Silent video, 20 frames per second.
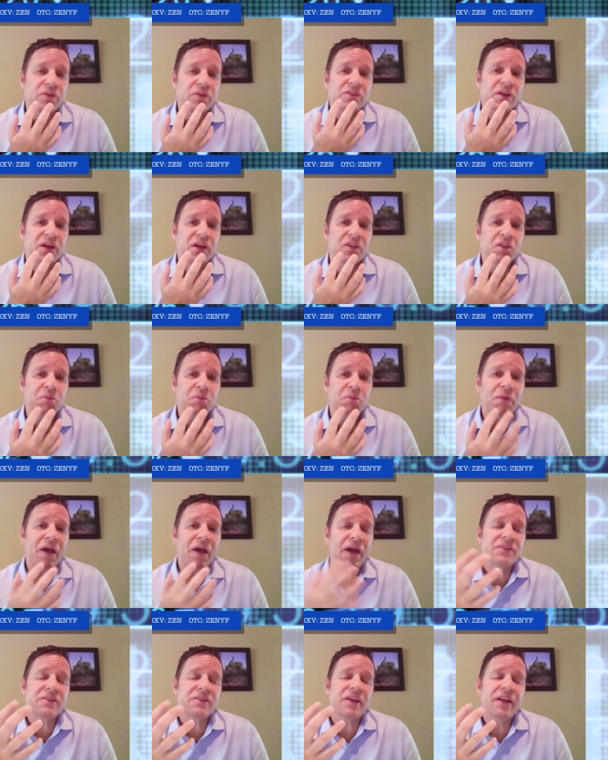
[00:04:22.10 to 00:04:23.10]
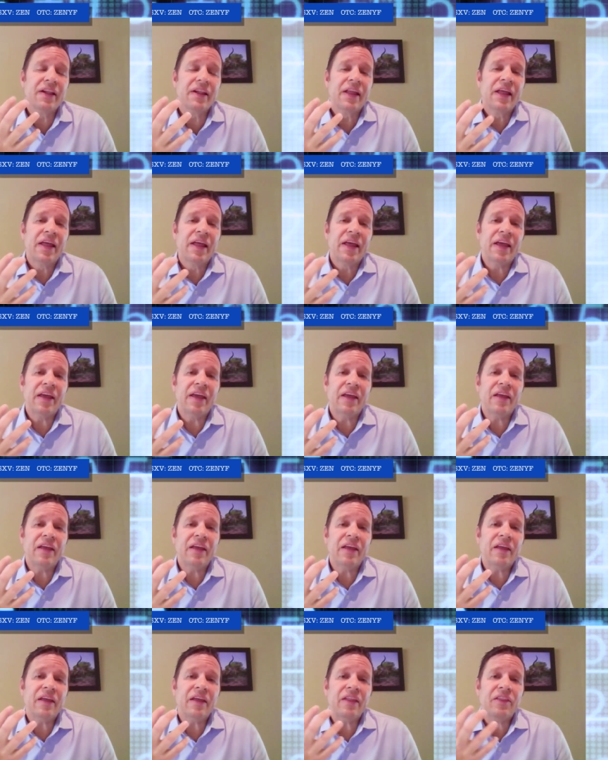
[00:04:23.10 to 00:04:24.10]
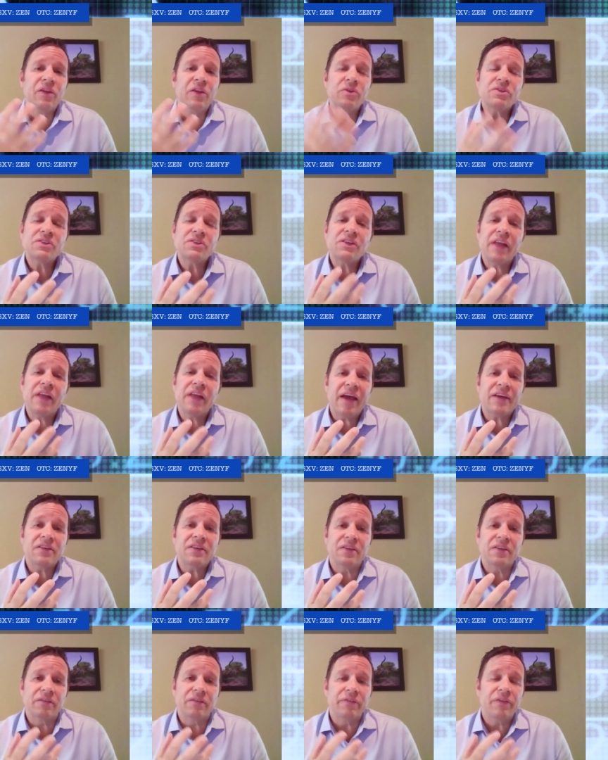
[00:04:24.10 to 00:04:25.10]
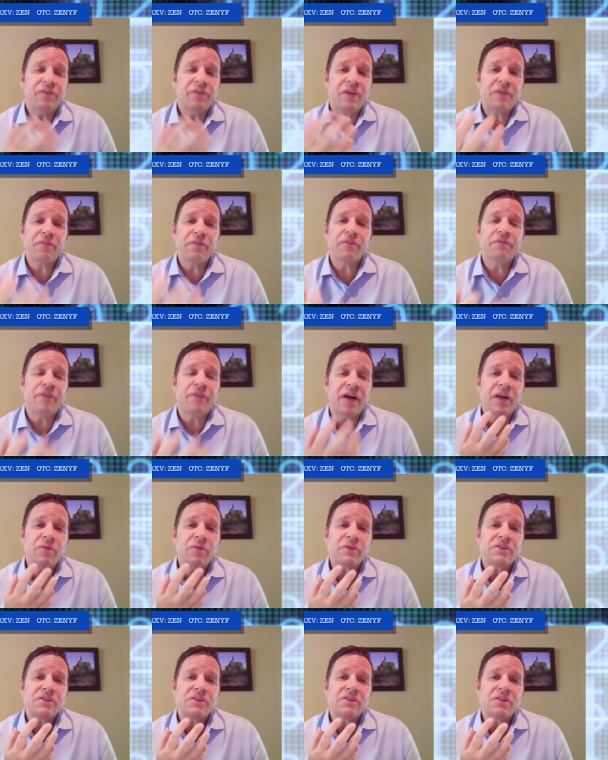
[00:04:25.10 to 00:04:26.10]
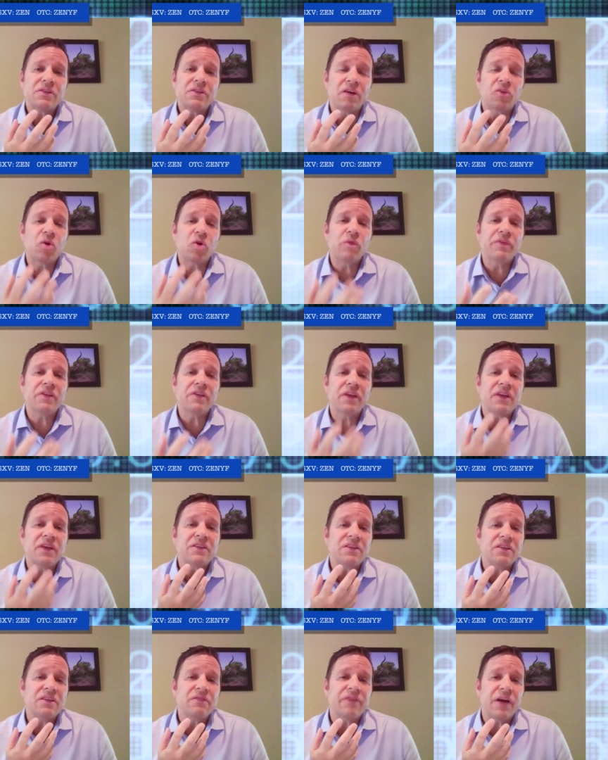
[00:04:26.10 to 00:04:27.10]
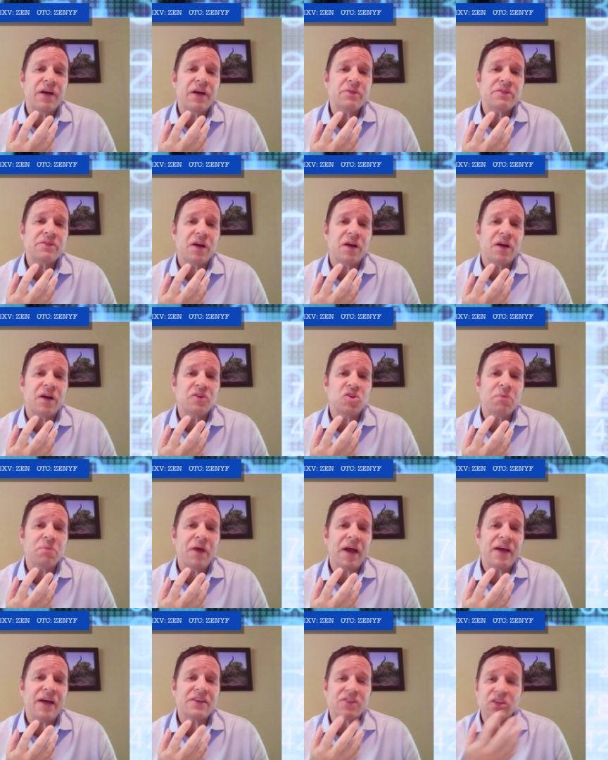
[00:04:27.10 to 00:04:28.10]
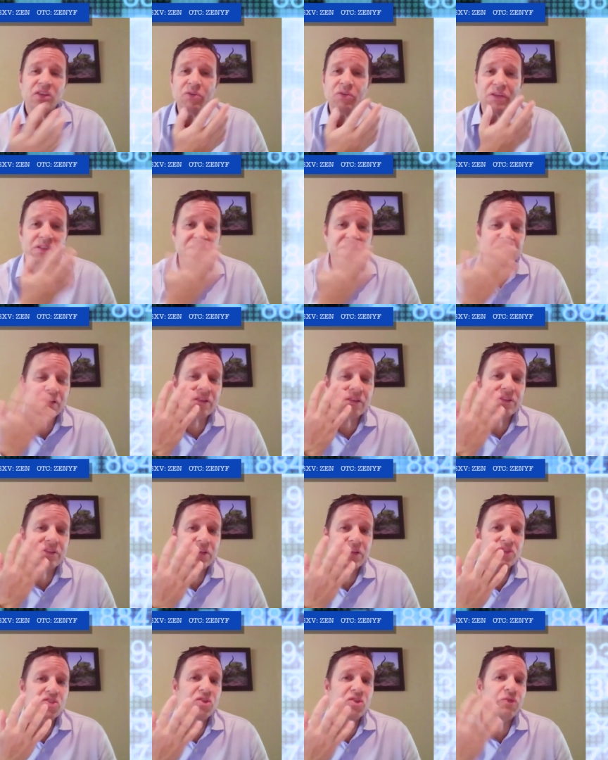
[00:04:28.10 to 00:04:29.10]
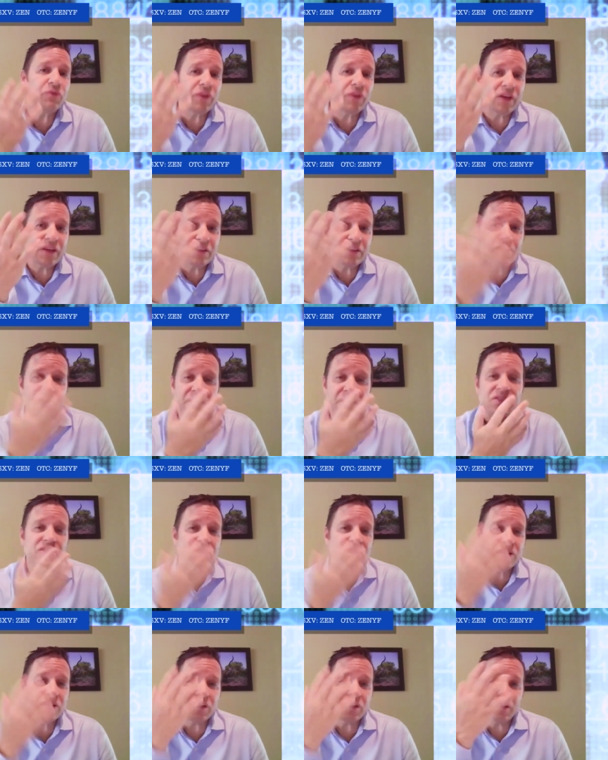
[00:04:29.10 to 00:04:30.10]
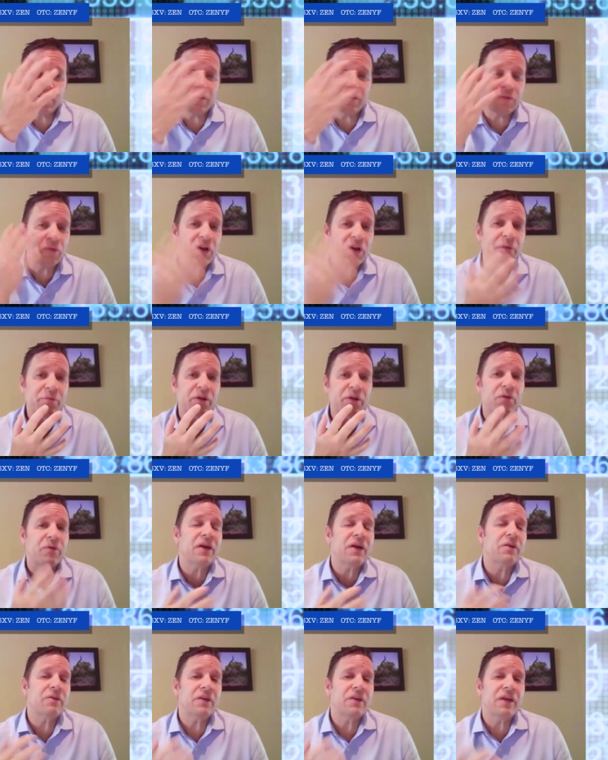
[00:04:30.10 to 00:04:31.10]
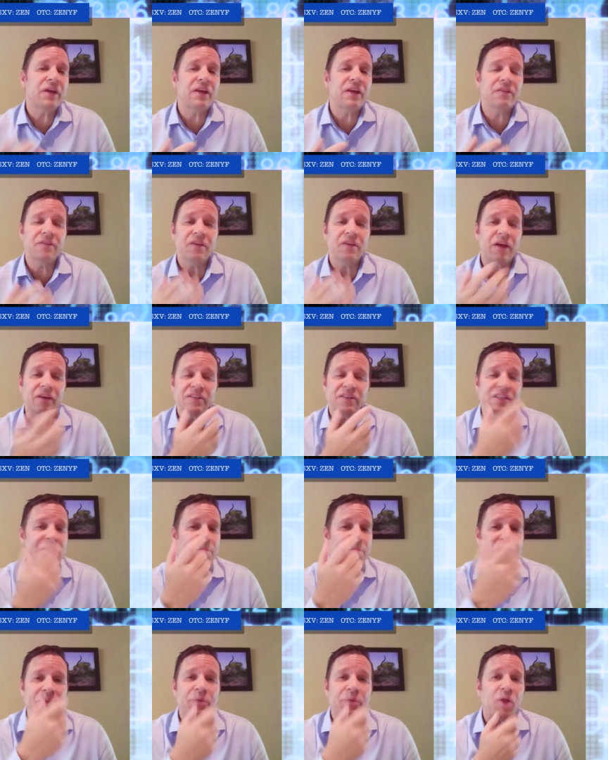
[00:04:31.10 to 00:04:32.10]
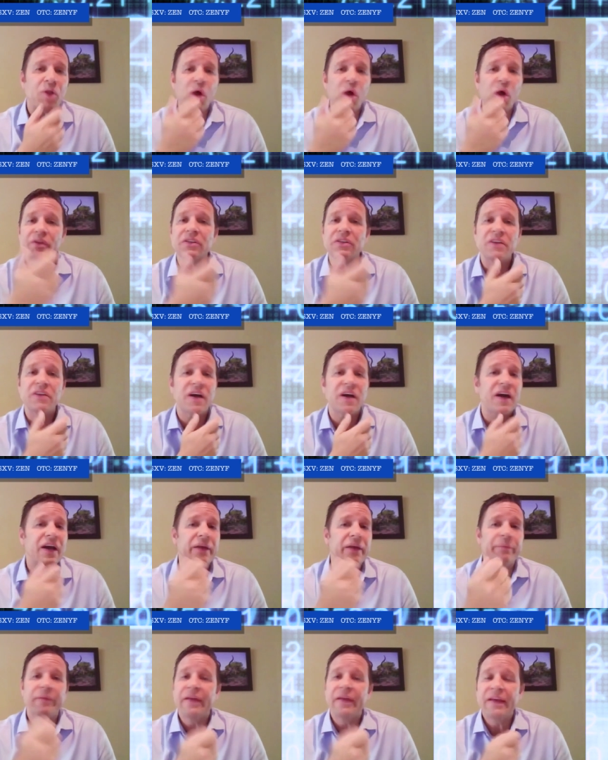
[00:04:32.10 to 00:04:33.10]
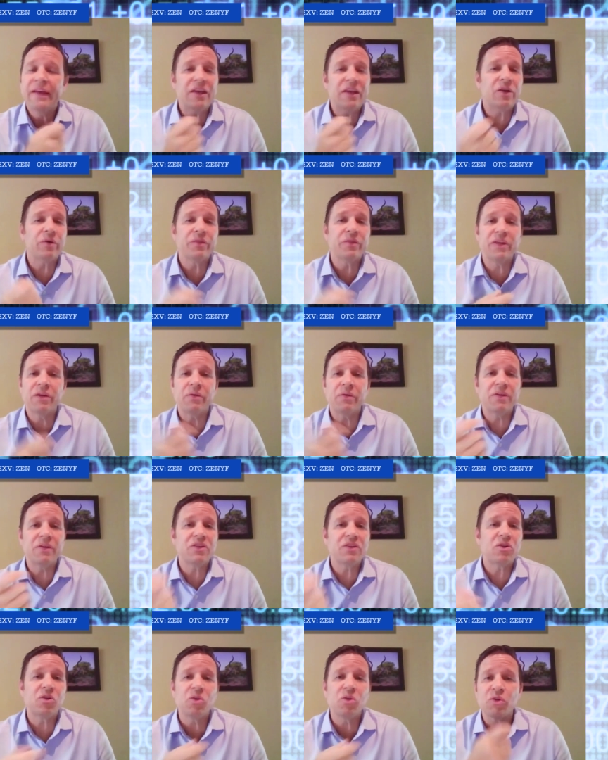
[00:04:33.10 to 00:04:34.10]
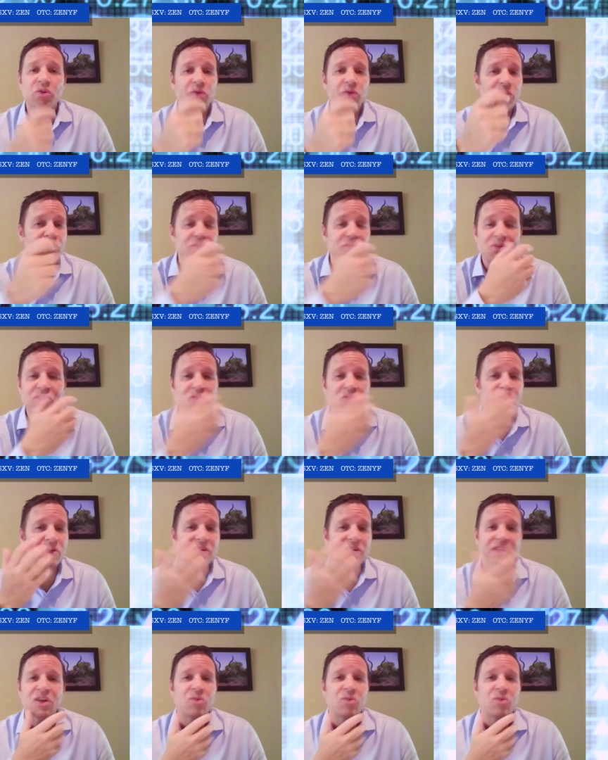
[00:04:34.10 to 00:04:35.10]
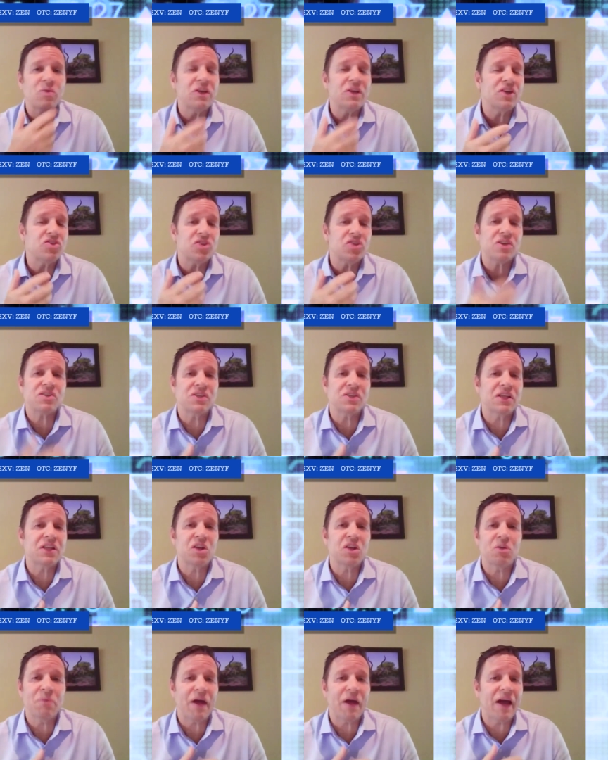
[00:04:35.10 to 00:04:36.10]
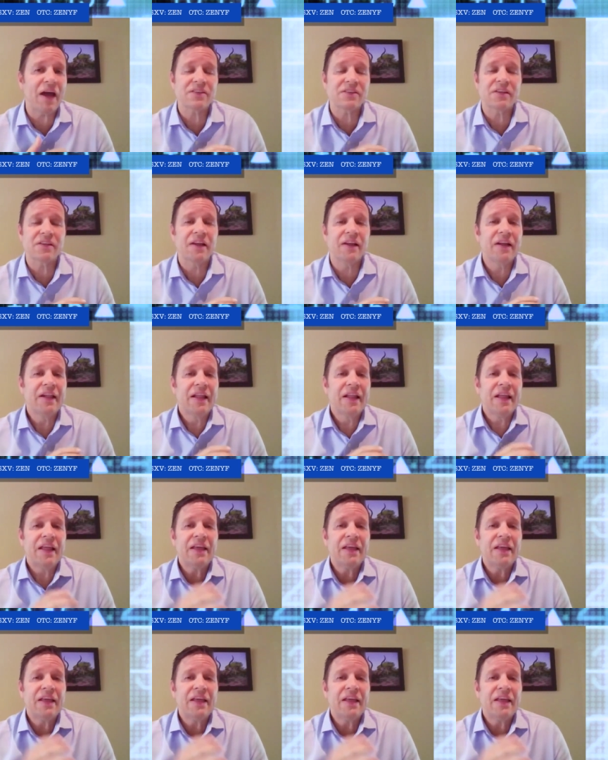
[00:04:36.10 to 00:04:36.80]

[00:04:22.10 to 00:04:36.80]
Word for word: or inside the mask. They're still active. If you have a virus, a COVID nineteen virus on your mask, you can still touch your face, you can still rub it around. And I see people all the time, you know, they're in their local grocery stores and they're readjusting their mask.